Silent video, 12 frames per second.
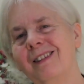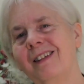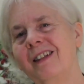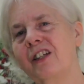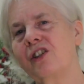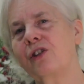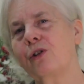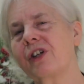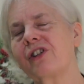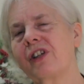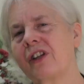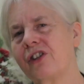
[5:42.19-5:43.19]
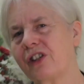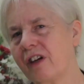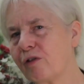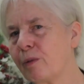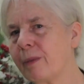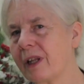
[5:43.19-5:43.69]
And it took his son
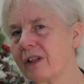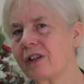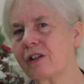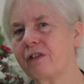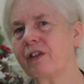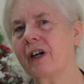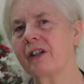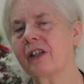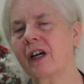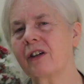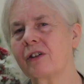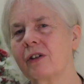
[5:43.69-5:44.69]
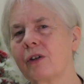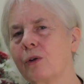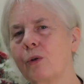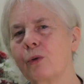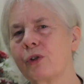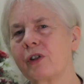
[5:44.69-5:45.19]
several months to find out the
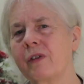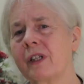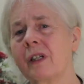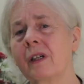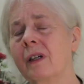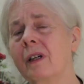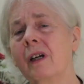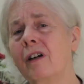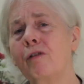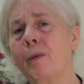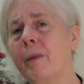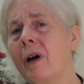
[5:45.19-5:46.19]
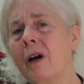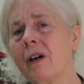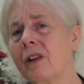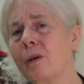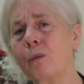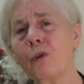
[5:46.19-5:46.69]
cause of it, a
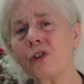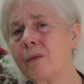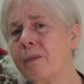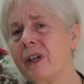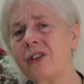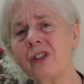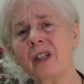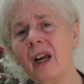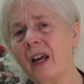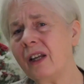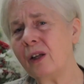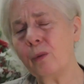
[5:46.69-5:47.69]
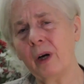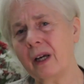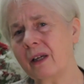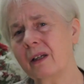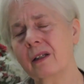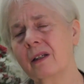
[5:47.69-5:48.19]
remark that wasn't meant in any
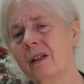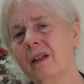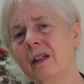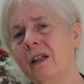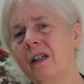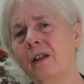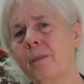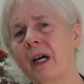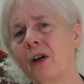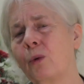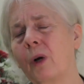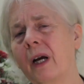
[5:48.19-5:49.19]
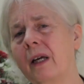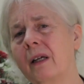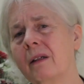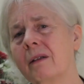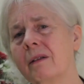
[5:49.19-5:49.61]
way in a bad way.